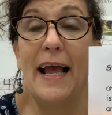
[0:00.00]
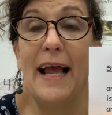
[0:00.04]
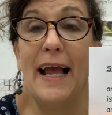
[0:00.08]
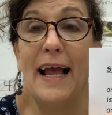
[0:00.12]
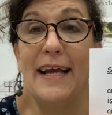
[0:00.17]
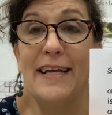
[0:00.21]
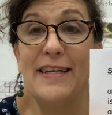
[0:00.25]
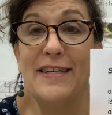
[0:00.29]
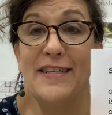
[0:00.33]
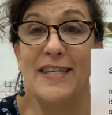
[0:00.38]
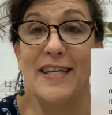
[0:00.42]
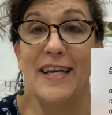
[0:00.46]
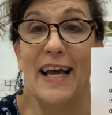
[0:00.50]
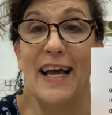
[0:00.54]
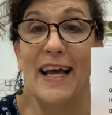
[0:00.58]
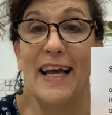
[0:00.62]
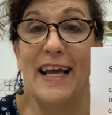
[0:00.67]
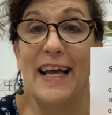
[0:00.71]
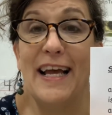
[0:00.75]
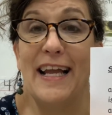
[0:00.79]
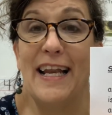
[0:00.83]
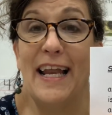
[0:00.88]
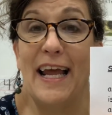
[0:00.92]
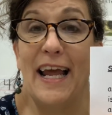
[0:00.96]

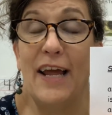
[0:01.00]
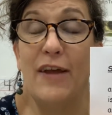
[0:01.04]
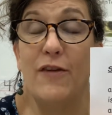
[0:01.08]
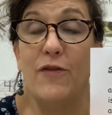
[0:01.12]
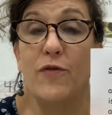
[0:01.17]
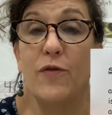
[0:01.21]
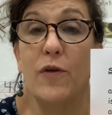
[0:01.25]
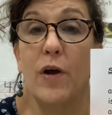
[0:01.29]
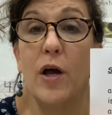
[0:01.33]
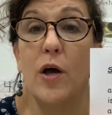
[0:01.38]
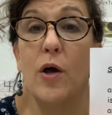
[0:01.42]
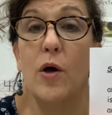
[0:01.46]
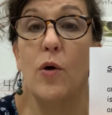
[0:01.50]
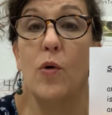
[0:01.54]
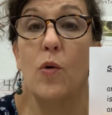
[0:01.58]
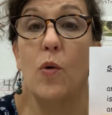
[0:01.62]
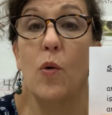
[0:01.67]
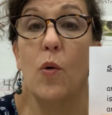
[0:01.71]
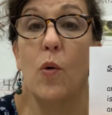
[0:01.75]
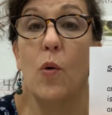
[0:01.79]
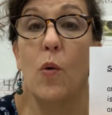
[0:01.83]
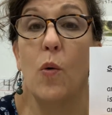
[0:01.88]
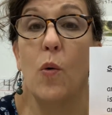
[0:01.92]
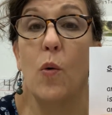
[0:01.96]
Asa, and Ezra
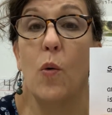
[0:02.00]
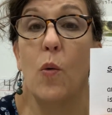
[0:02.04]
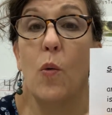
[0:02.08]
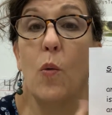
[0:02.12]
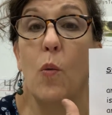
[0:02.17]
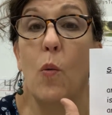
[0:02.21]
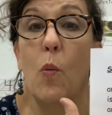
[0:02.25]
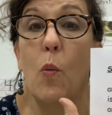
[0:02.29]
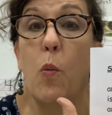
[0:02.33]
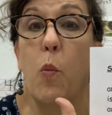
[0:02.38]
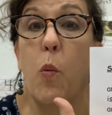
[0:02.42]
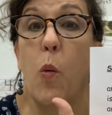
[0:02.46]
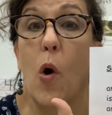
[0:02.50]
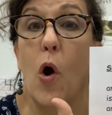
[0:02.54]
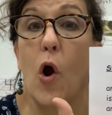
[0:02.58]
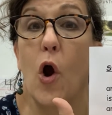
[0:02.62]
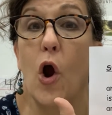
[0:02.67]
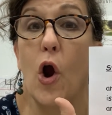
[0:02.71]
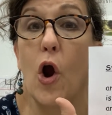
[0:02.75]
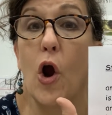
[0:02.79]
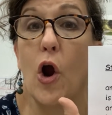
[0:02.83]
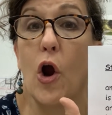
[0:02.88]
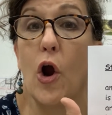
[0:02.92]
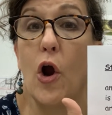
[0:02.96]

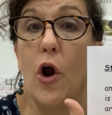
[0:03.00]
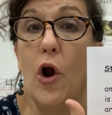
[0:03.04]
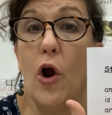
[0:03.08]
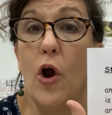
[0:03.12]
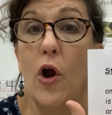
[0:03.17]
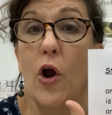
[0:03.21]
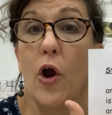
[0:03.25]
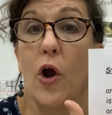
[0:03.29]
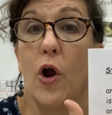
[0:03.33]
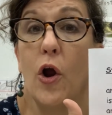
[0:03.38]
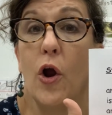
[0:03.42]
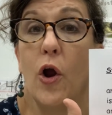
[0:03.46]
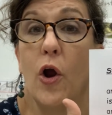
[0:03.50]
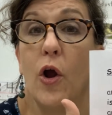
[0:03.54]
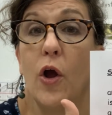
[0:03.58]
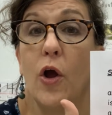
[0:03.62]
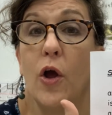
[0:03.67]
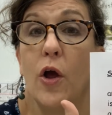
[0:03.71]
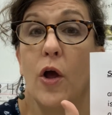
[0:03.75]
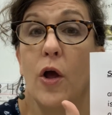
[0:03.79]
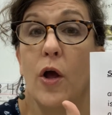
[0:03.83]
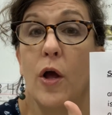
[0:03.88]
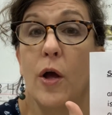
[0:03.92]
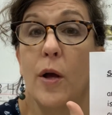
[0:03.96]
were
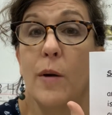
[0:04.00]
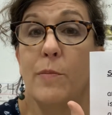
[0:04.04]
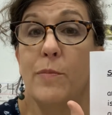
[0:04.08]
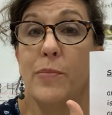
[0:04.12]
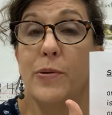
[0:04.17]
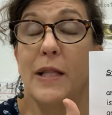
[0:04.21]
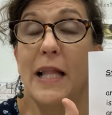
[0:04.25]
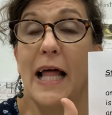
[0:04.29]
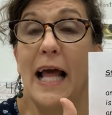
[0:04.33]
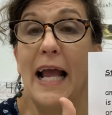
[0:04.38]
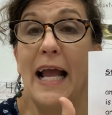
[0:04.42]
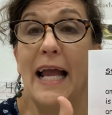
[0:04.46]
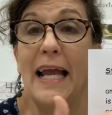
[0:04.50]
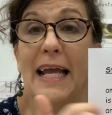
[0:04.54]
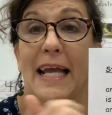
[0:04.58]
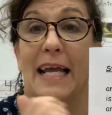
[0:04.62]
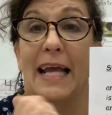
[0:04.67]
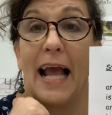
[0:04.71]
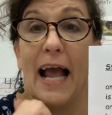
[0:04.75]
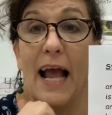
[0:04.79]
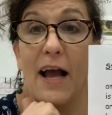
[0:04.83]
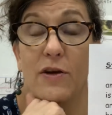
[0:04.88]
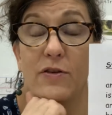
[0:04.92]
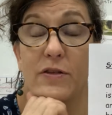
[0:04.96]

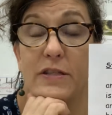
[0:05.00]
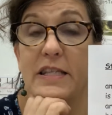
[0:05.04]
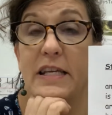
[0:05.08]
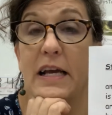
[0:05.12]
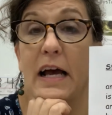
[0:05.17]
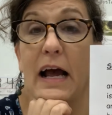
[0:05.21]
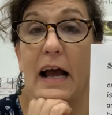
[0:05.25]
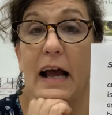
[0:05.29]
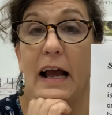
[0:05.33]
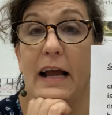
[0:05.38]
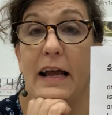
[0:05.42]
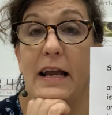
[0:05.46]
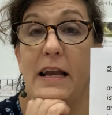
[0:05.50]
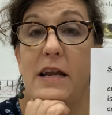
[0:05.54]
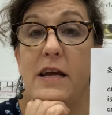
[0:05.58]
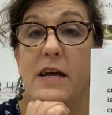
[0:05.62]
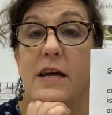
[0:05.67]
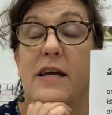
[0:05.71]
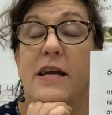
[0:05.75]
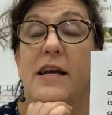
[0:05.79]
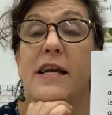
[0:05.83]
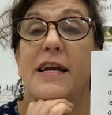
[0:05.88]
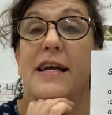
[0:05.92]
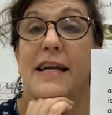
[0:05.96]
playing outside?
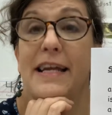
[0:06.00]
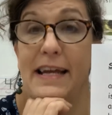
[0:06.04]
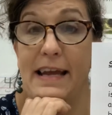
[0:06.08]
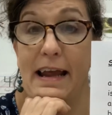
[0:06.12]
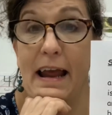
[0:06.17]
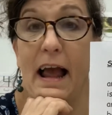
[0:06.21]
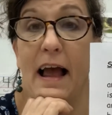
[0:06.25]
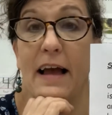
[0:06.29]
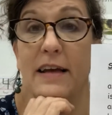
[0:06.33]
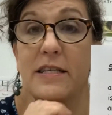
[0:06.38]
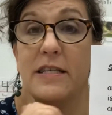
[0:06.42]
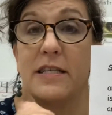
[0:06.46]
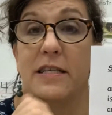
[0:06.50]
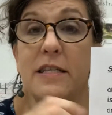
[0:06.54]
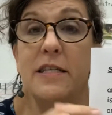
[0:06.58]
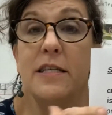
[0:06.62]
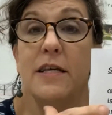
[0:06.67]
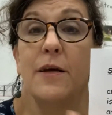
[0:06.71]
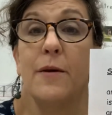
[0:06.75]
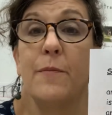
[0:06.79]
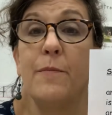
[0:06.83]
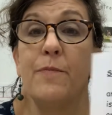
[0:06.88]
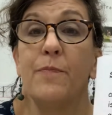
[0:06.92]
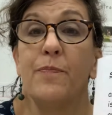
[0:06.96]
Yes.
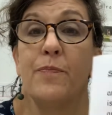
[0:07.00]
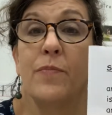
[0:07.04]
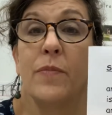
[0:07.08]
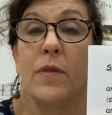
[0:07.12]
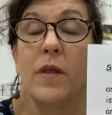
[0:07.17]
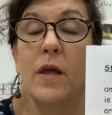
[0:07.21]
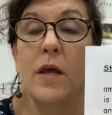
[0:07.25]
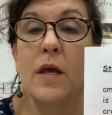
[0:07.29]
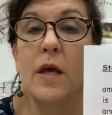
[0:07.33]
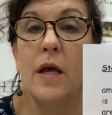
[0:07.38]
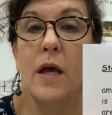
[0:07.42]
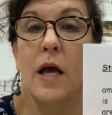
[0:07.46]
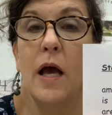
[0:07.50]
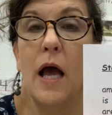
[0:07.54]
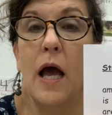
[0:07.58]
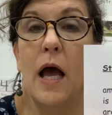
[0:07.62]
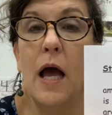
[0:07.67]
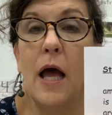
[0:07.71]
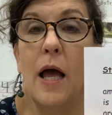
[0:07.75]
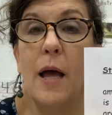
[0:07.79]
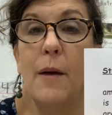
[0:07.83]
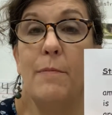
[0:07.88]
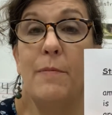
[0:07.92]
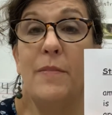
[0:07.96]

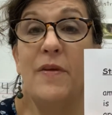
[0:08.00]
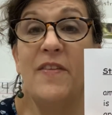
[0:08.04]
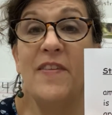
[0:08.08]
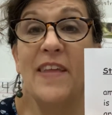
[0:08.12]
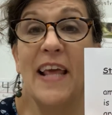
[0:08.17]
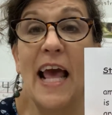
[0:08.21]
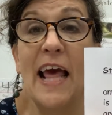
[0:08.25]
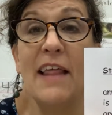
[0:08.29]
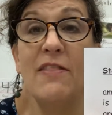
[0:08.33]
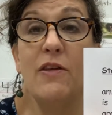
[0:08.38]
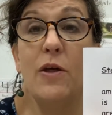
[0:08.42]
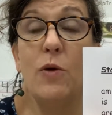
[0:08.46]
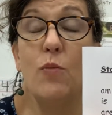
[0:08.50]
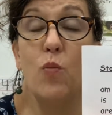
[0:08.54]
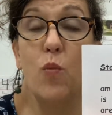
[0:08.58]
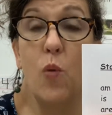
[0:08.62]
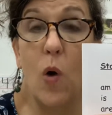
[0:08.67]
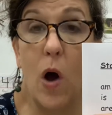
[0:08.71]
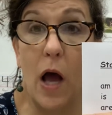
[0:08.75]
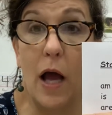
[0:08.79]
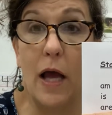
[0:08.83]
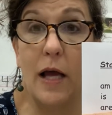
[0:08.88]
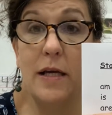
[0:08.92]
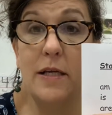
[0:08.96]
Miss Kathy
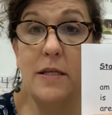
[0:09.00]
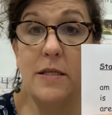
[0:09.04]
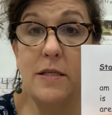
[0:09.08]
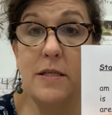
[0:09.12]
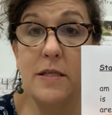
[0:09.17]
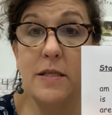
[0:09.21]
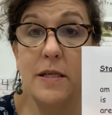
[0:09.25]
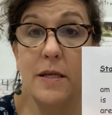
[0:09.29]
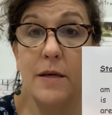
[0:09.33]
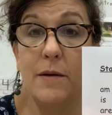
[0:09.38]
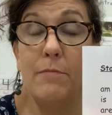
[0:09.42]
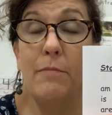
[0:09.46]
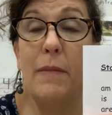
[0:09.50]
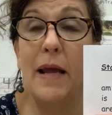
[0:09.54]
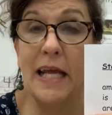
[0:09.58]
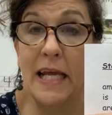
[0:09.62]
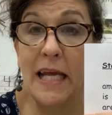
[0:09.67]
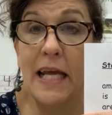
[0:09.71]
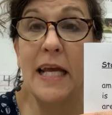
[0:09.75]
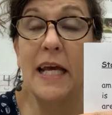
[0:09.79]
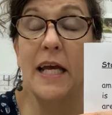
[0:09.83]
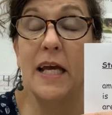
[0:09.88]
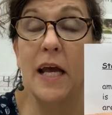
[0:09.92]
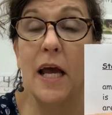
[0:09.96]
was
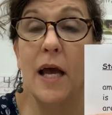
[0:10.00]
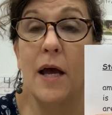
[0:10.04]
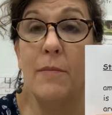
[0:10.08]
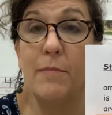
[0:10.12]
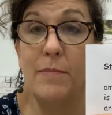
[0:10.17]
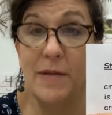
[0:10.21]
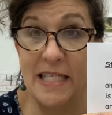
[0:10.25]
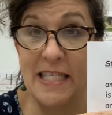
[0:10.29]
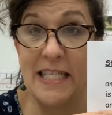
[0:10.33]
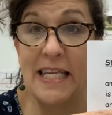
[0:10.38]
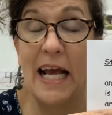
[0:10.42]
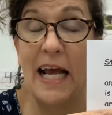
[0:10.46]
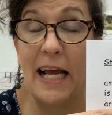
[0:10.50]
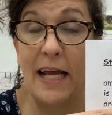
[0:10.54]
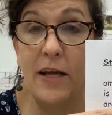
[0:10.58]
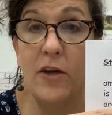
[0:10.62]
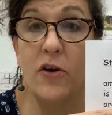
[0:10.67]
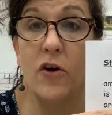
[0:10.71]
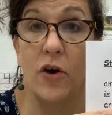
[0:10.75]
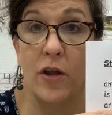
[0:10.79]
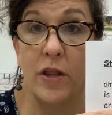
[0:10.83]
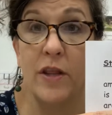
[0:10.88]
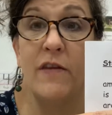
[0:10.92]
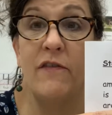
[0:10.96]
making a
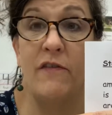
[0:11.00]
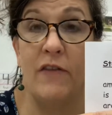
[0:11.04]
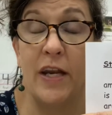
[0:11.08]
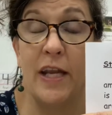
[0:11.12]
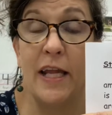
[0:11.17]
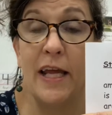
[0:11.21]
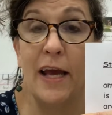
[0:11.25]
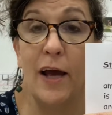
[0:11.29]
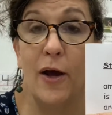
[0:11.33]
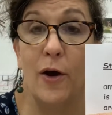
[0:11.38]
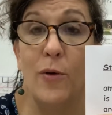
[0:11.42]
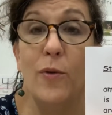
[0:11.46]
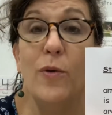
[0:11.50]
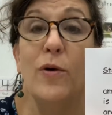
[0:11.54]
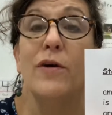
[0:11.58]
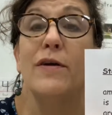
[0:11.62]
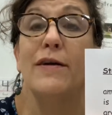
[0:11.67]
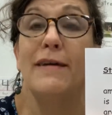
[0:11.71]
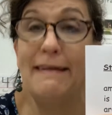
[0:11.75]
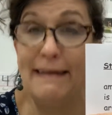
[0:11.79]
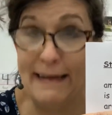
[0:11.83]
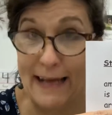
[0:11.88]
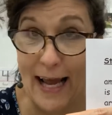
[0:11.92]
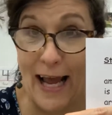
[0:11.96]
mistake on the video?
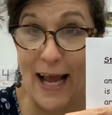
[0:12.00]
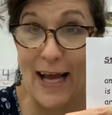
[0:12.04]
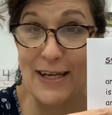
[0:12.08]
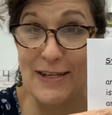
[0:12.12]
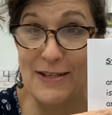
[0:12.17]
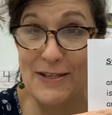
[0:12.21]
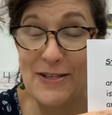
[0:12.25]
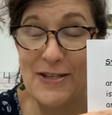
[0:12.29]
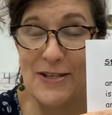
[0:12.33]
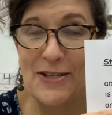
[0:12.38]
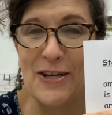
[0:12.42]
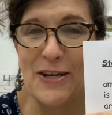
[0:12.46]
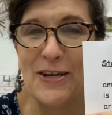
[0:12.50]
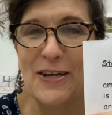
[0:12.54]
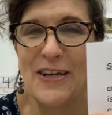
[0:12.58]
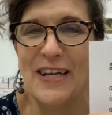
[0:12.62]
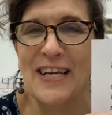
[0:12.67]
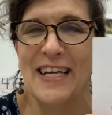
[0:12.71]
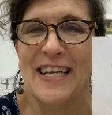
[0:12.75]
Yes.